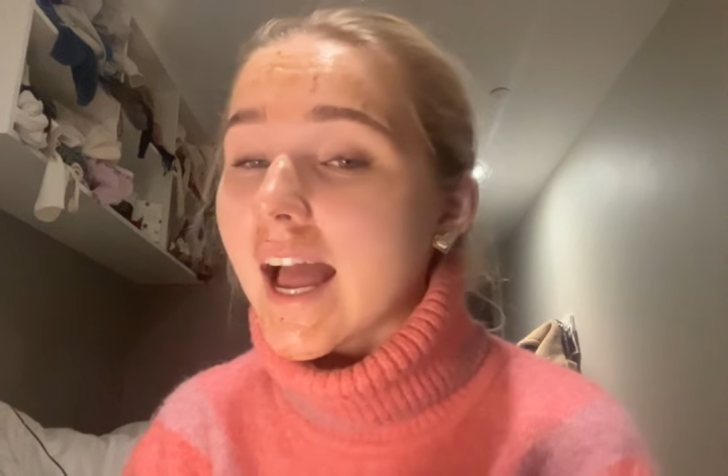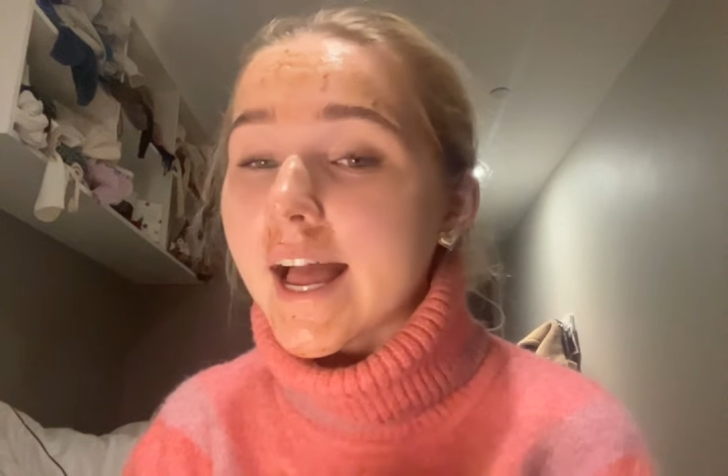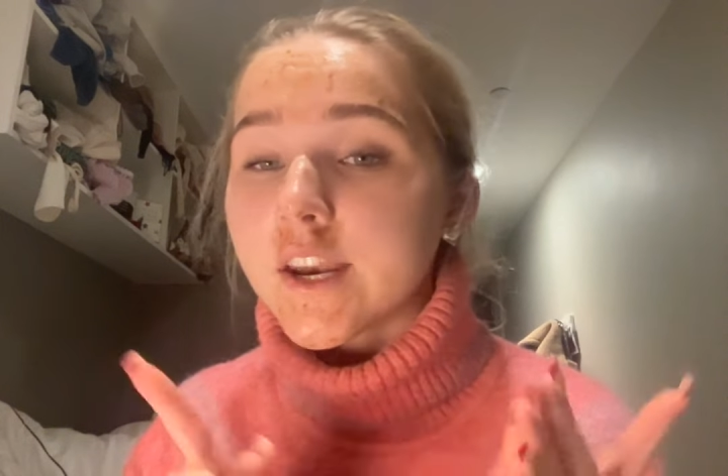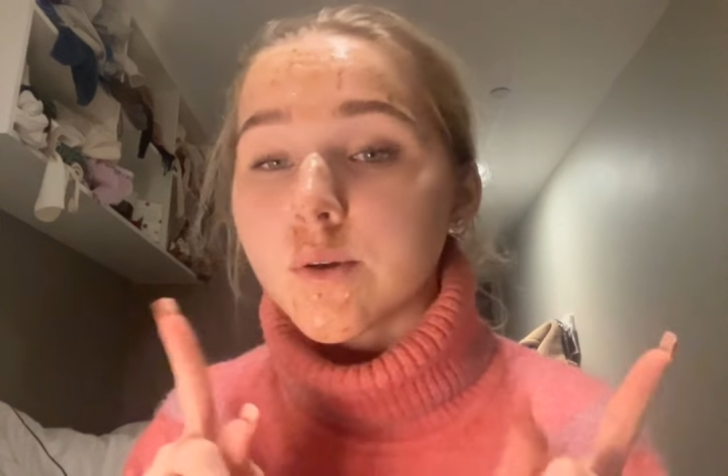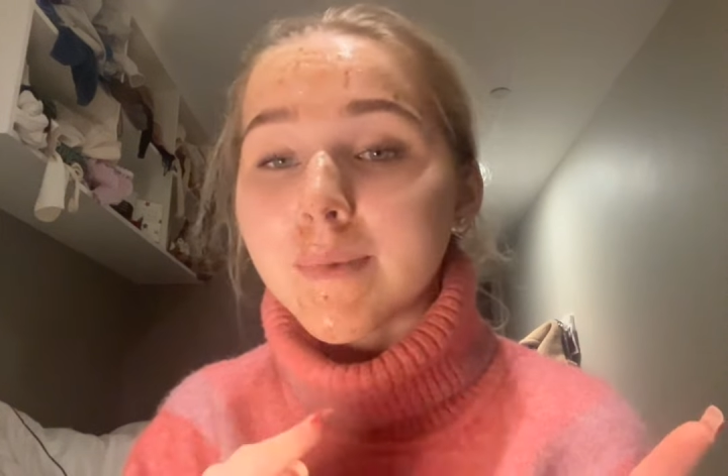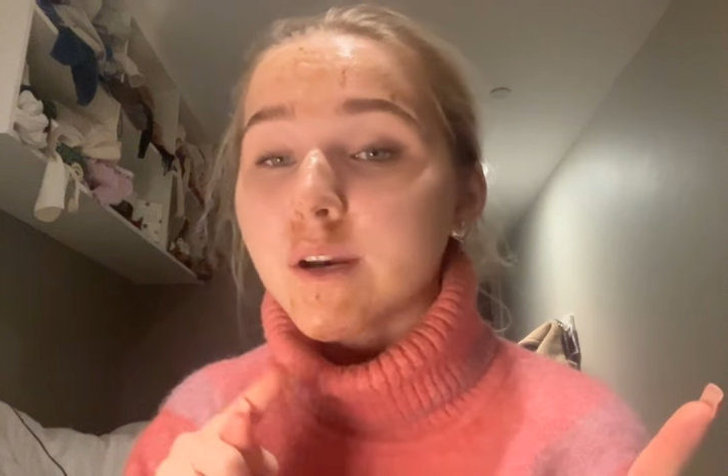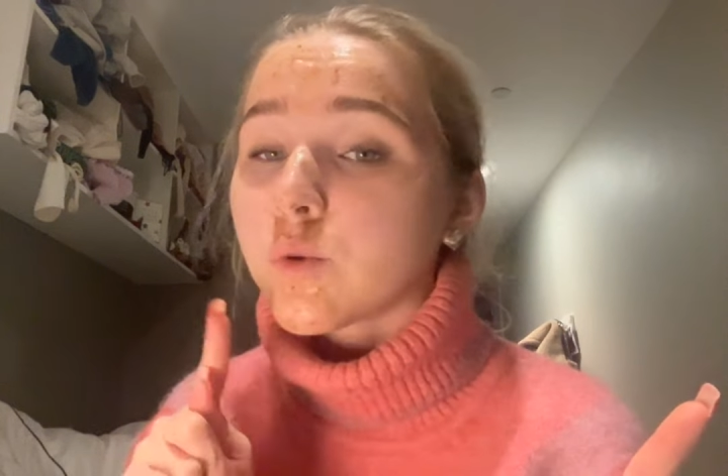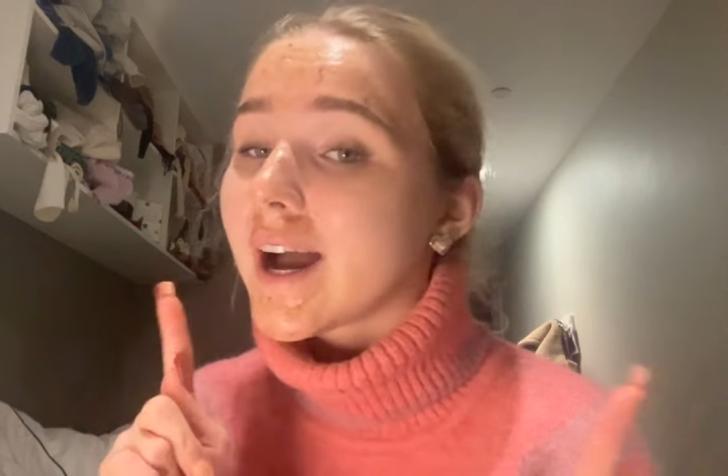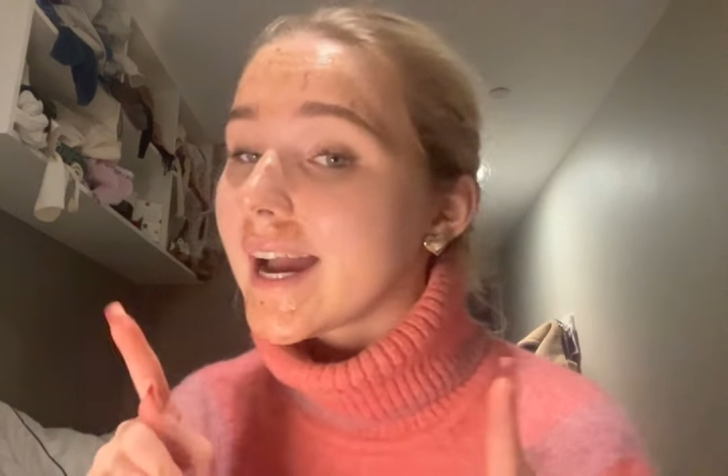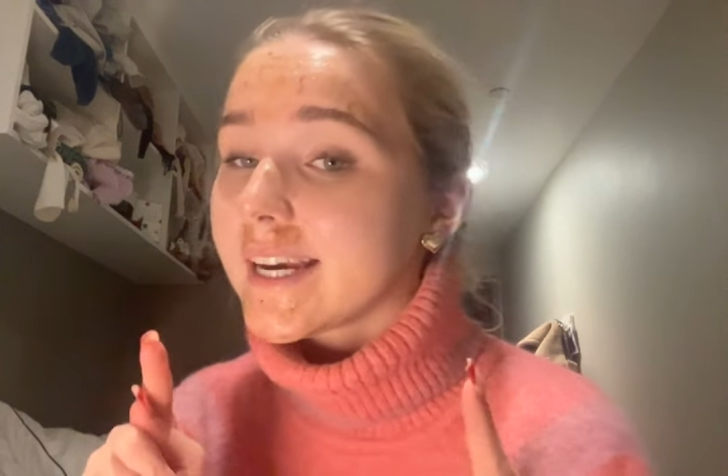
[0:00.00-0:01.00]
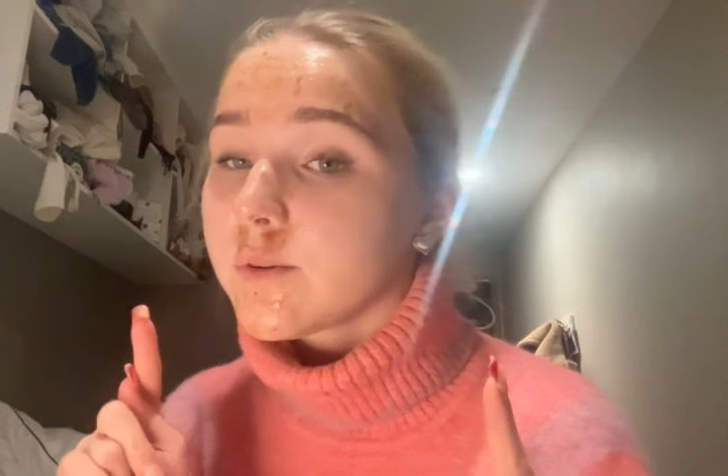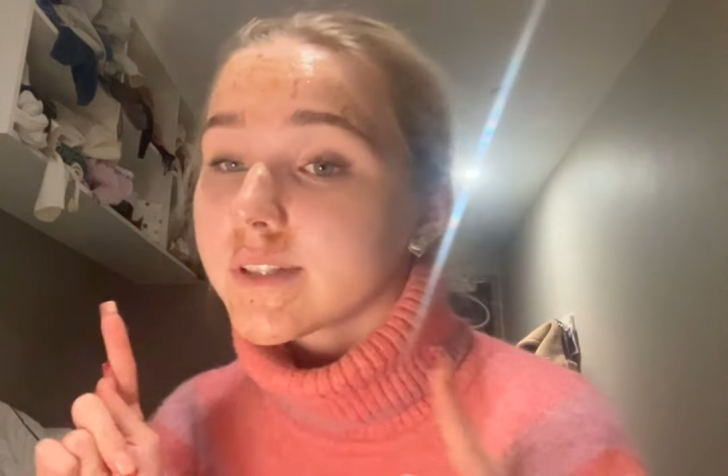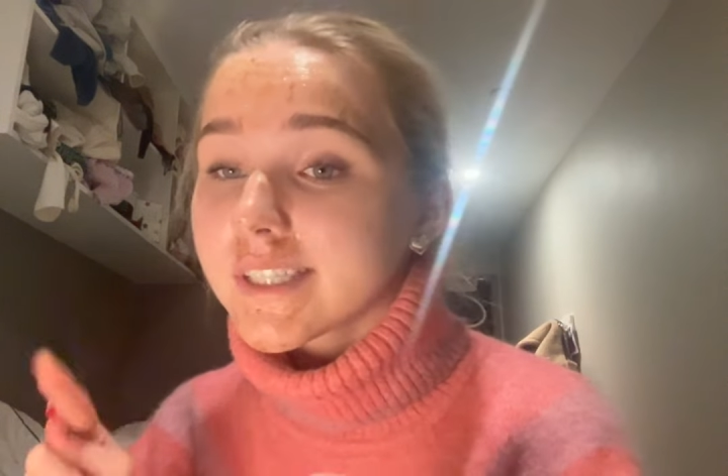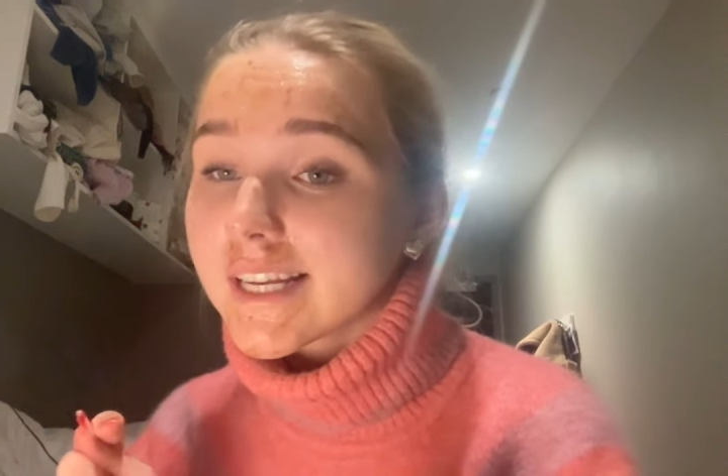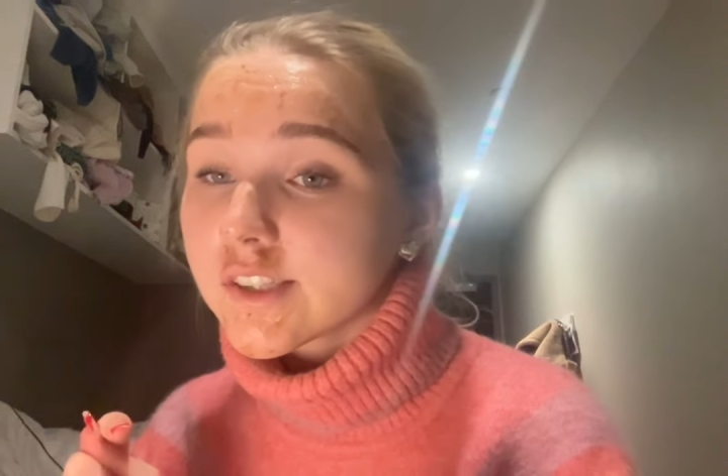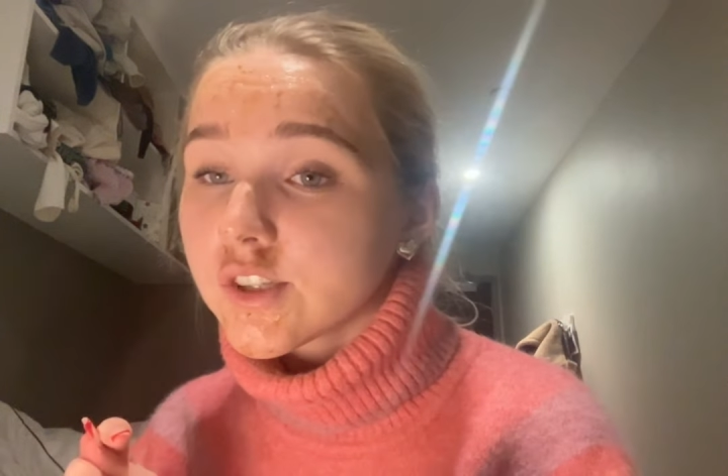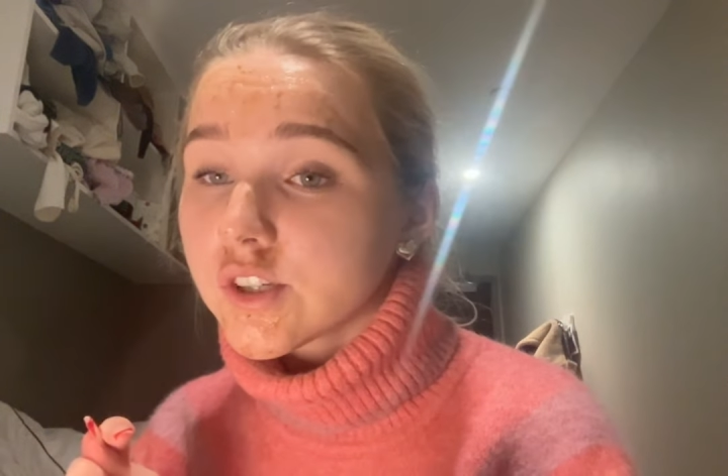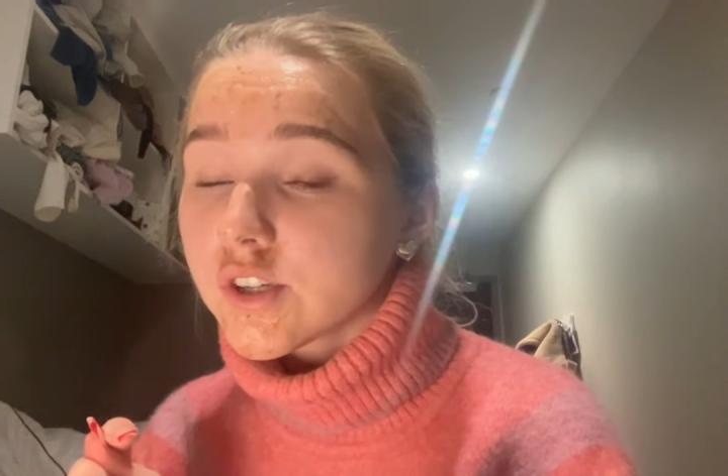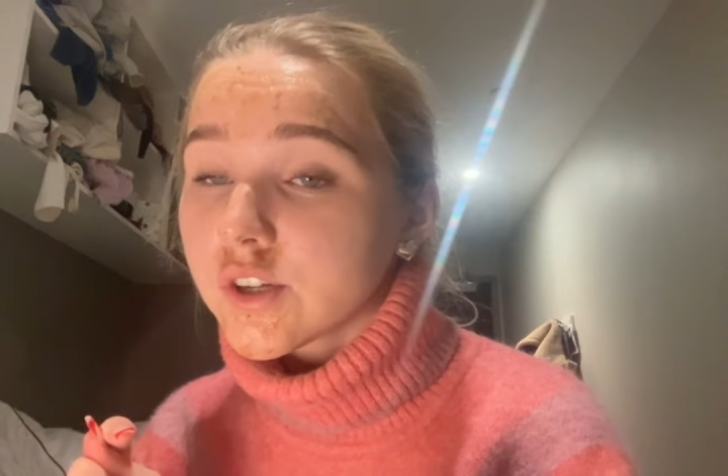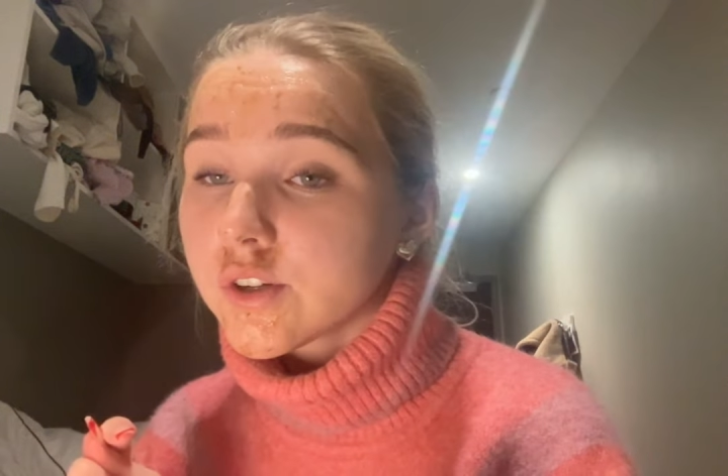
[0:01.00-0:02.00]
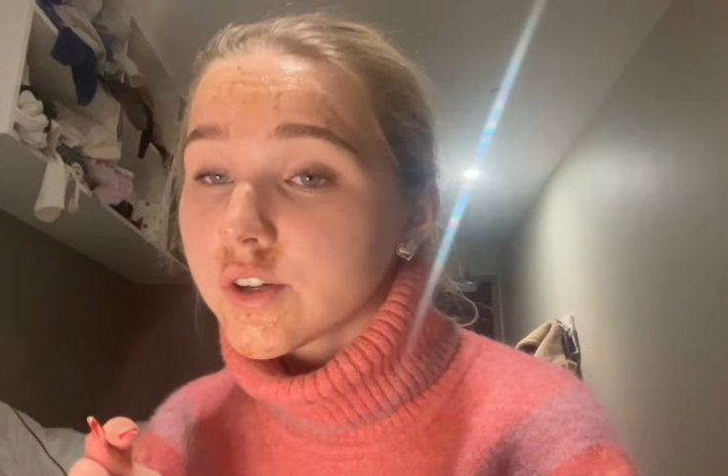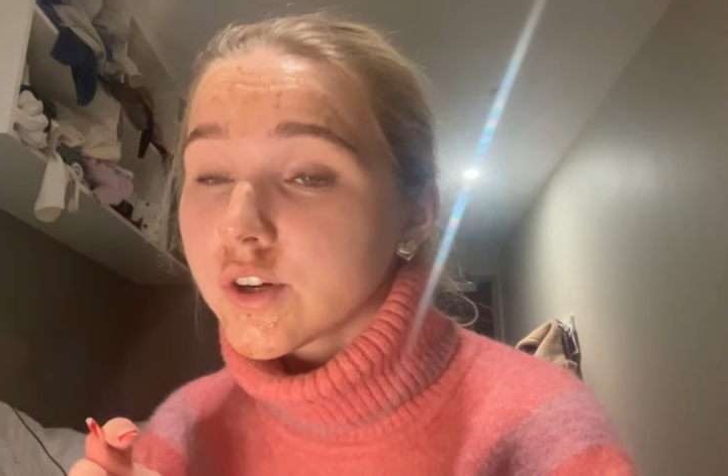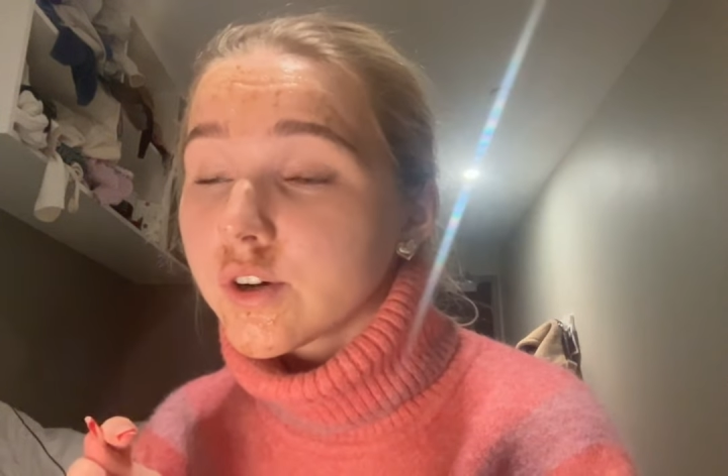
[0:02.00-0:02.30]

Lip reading: And no matter what anyone says to you